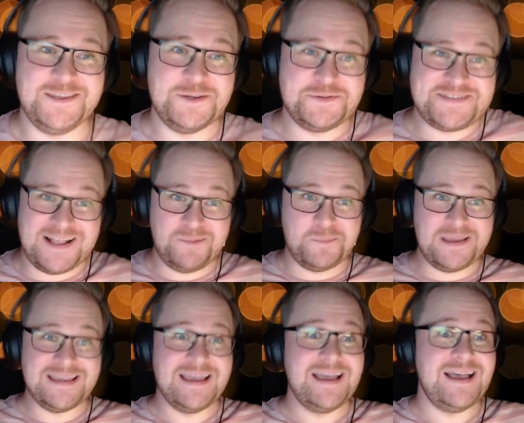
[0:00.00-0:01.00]
You tell
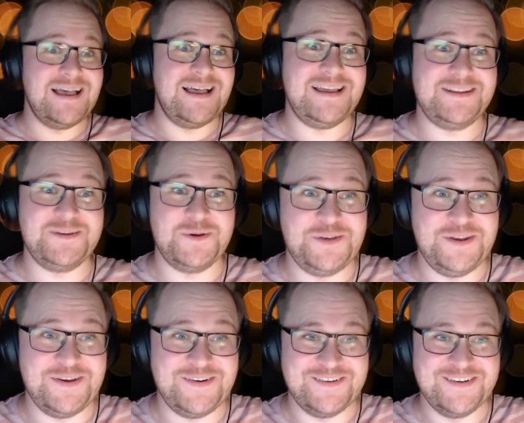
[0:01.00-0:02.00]
me. I don't
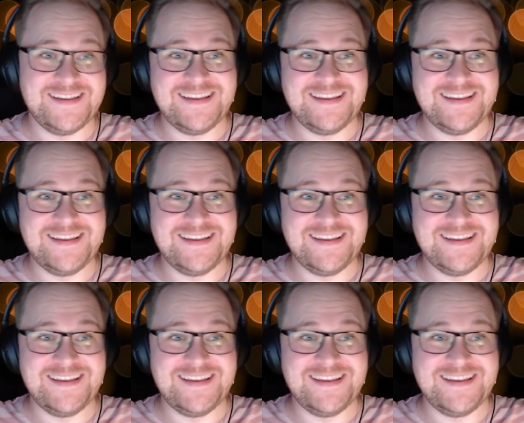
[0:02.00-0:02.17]
know.